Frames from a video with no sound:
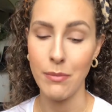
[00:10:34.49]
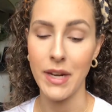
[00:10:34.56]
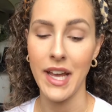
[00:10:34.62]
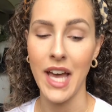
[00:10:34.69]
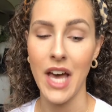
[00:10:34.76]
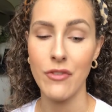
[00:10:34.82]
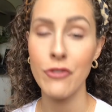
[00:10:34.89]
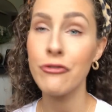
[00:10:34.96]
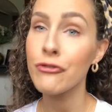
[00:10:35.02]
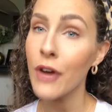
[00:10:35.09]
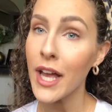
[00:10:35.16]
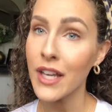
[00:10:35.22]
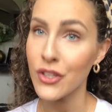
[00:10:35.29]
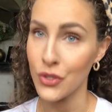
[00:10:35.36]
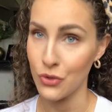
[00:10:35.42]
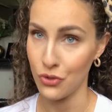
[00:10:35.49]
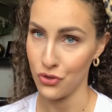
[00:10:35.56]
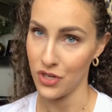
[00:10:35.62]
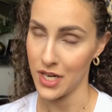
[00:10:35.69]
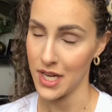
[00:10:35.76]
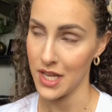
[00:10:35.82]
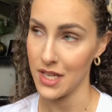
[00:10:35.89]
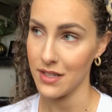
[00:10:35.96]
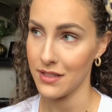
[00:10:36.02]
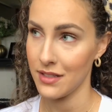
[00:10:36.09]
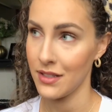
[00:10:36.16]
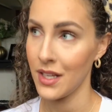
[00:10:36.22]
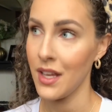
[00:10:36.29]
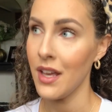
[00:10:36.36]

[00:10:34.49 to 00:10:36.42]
but I have a friend who's trying it,